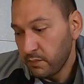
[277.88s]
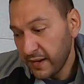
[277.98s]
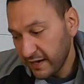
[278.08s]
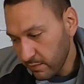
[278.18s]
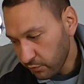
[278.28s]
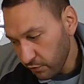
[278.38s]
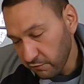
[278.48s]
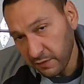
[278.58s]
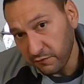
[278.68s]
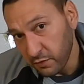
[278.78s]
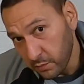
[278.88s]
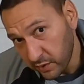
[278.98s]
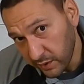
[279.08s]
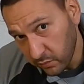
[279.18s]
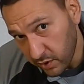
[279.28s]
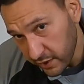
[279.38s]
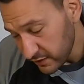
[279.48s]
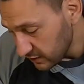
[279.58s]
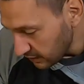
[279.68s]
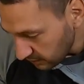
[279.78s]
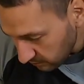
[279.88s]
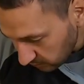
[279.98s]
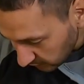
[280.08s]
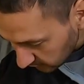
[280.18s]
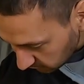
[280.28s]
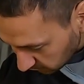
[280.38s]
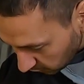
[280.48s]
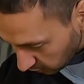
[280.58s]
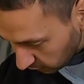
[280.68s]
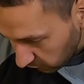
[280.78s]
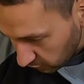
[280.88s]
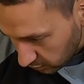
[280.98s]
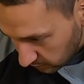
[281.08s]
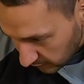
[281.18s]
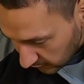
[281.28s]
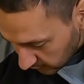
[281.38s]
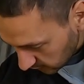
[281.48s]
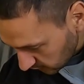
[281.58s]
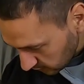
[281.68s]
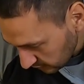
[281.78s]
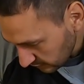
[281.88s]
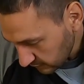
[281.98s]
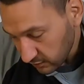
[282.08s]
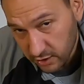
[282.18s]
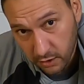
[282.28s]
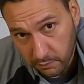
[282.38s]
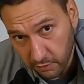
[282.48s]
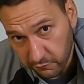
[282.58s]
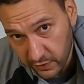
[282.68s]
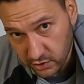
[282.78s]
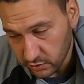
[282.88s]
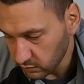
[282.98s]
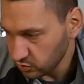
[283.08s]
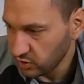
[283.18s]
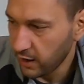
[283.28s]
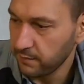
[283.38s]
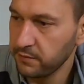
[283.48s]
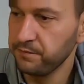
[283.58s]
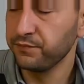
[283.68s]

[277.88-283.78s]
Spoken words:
Big improvement from what it was, but far from a professional job.